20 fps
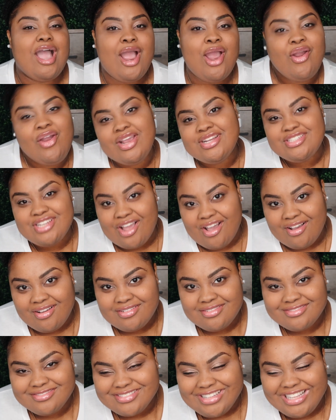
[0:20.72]
All right, y'all.
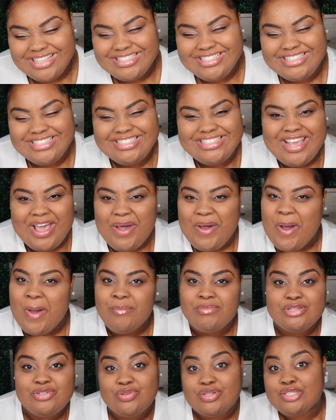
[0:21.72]
So
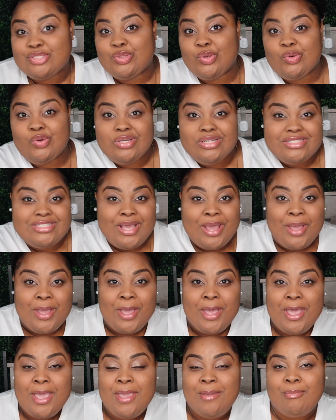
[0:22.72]
I'm gonna do a story
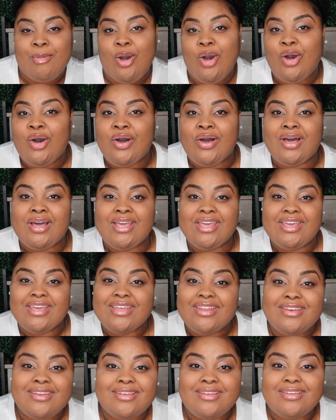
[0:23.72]
time
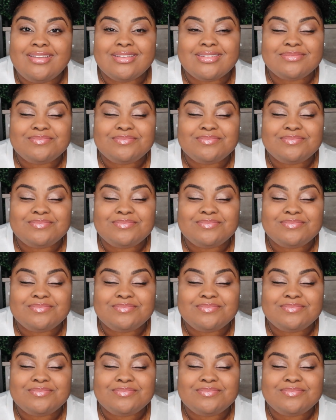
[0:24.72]
on